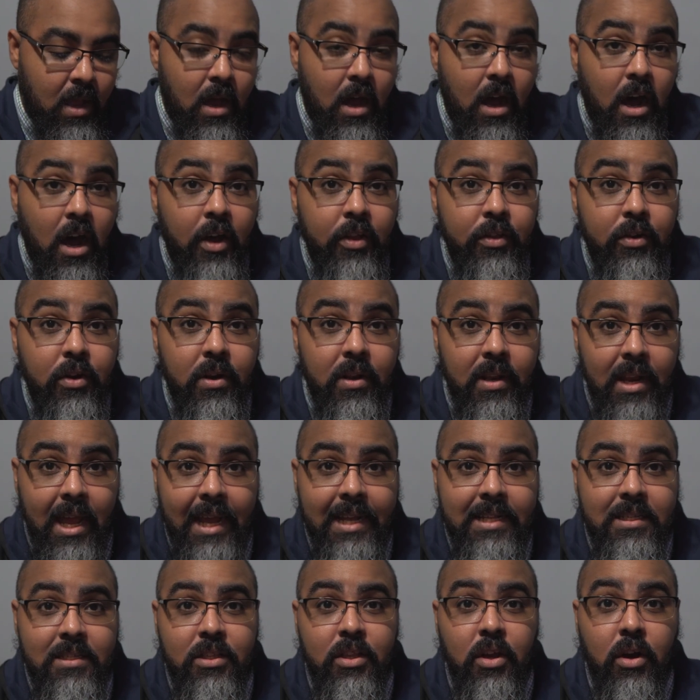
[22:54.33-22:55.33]
Under
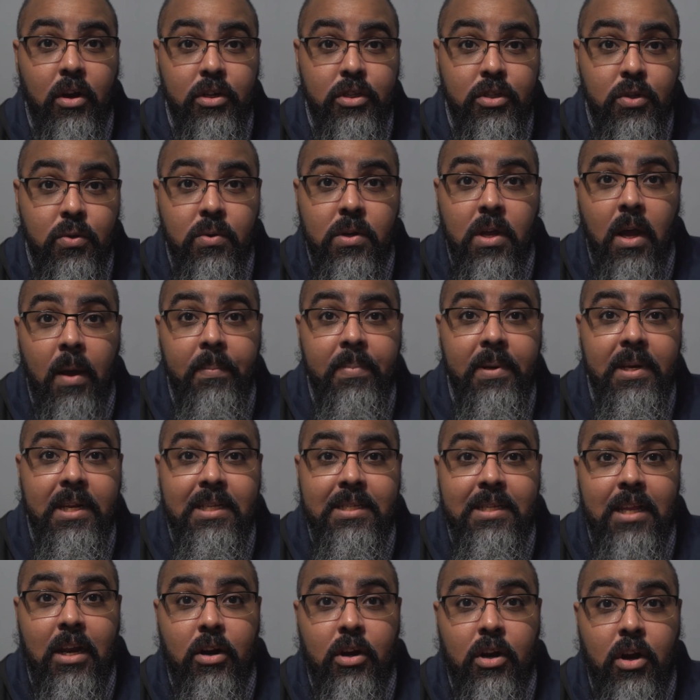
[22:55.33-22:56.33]
lights, there are two companies
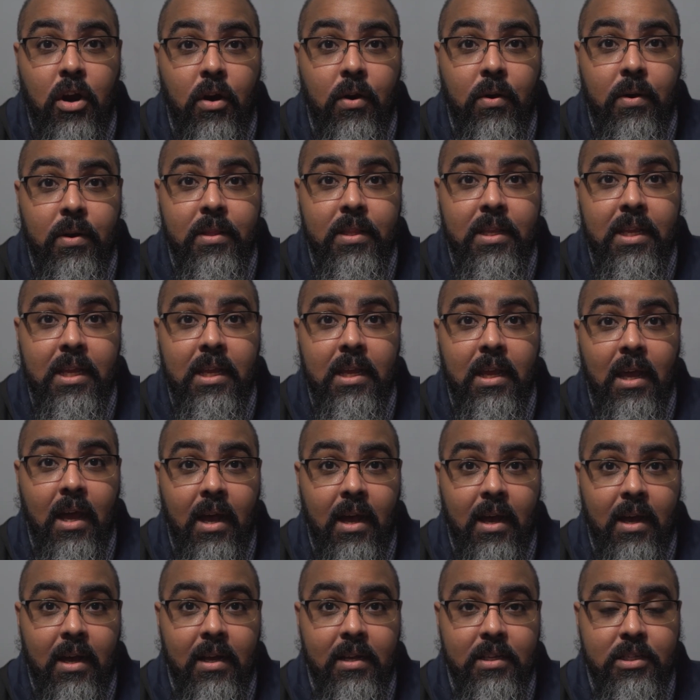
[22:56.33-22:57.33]
that are currently
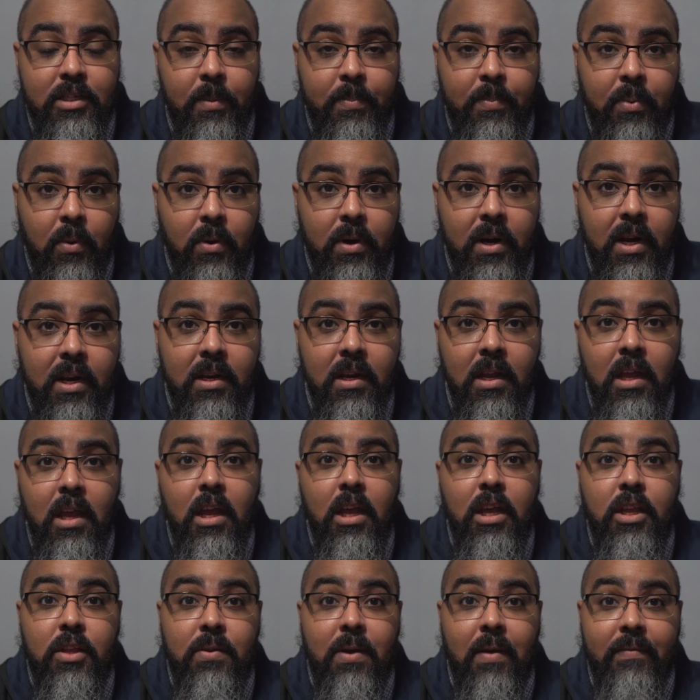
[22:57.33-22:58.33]
supported.
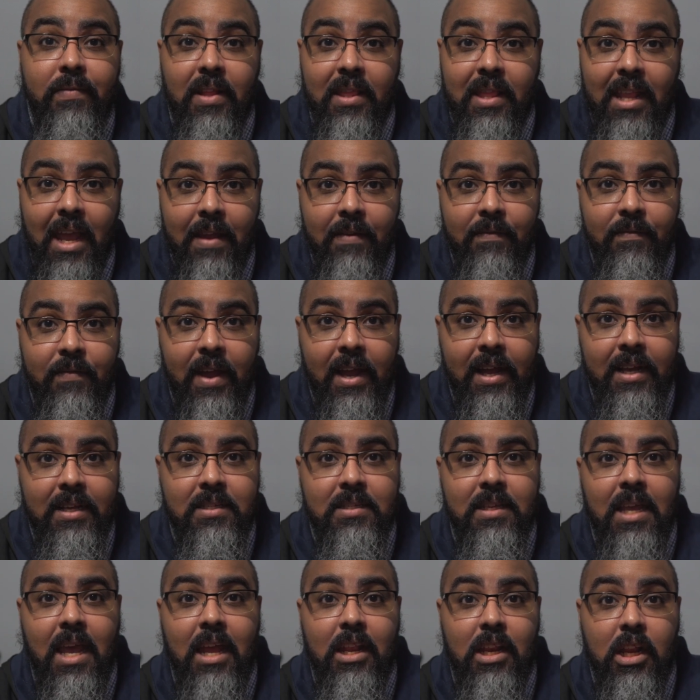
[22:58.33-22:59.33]
You have the
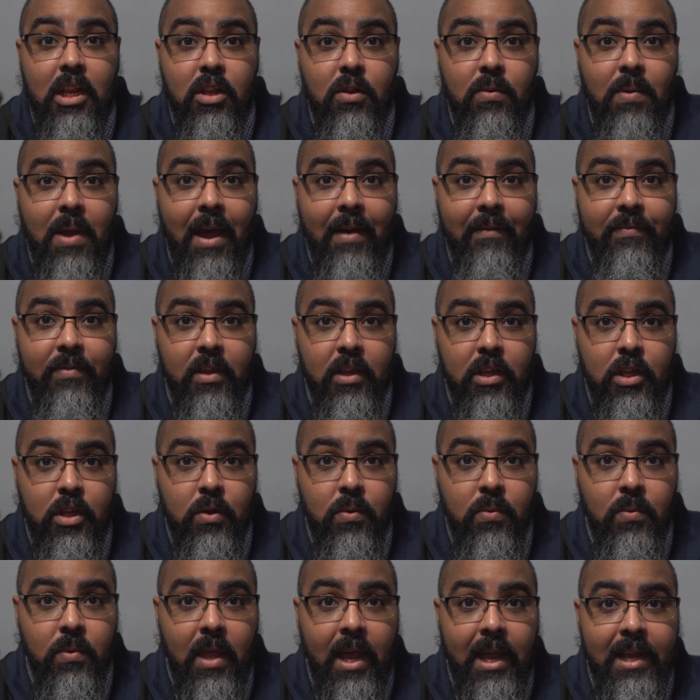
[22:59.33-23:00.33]
LifeX, and then you have the
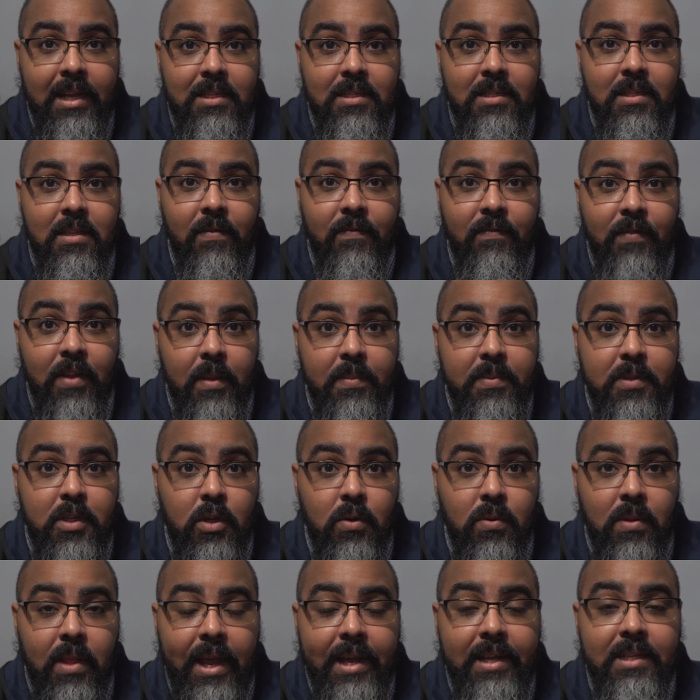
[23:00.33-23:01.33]
Hue lights, the Philips
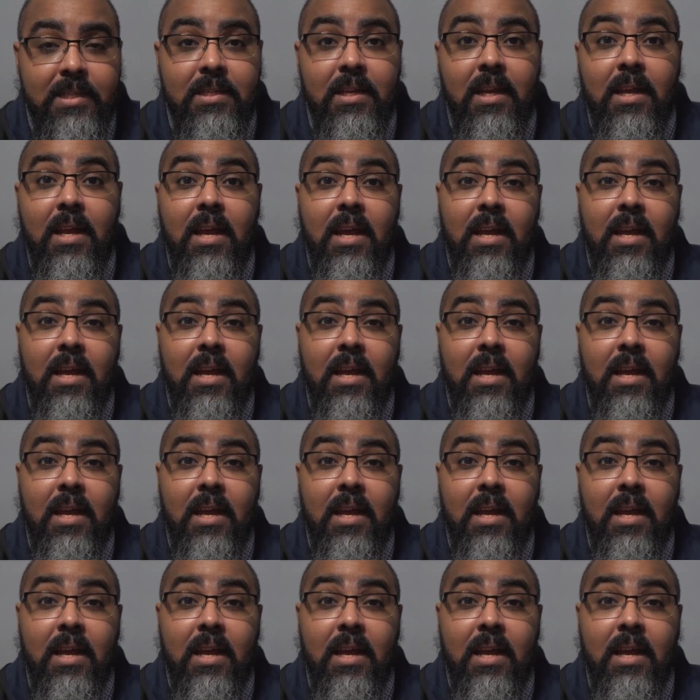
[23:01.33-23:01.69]
Hue lights.